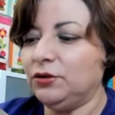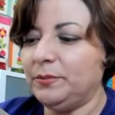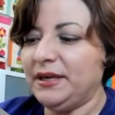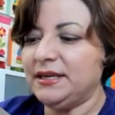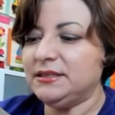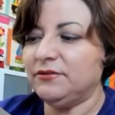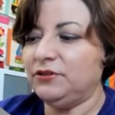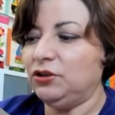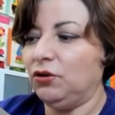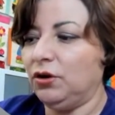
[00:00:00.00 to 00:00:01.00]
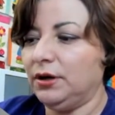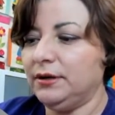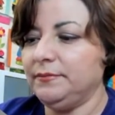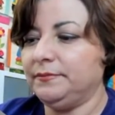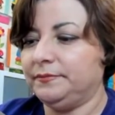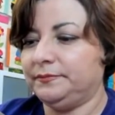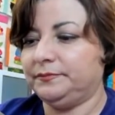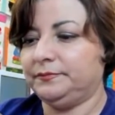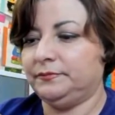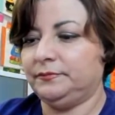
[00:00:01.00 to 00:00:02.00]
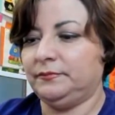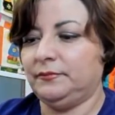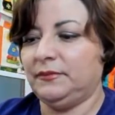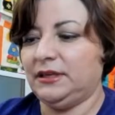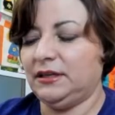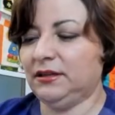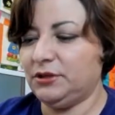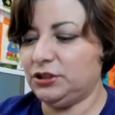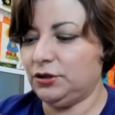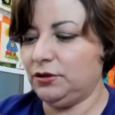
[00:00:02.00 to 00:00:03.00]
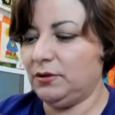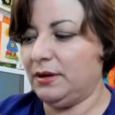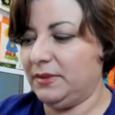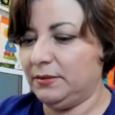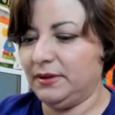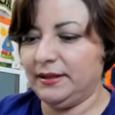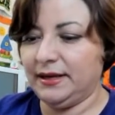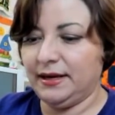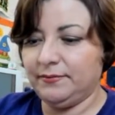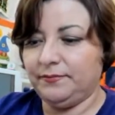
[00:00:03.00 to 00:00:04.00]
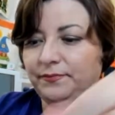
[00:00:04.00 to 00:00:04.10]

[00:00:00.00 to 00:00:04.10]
piece of yarn. Let me show you what I mean by that.